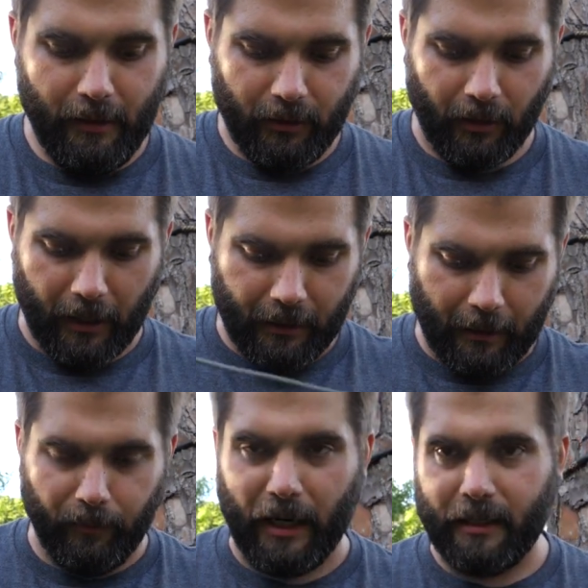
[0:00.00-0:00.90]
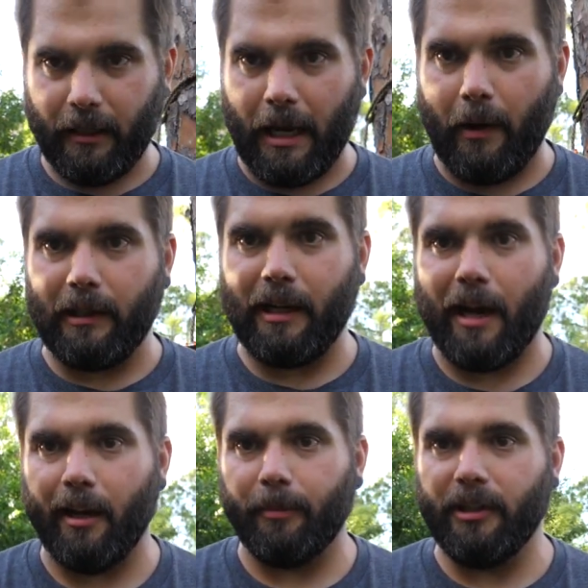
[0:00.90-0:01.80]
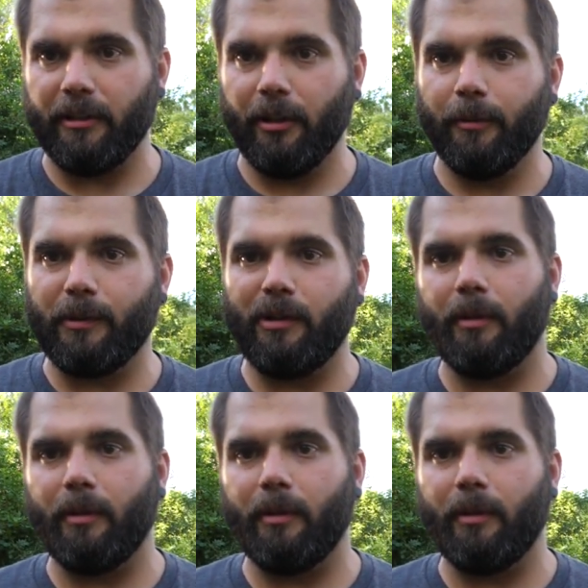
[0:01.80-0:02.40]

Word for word: So that's basically how I tied up these loops.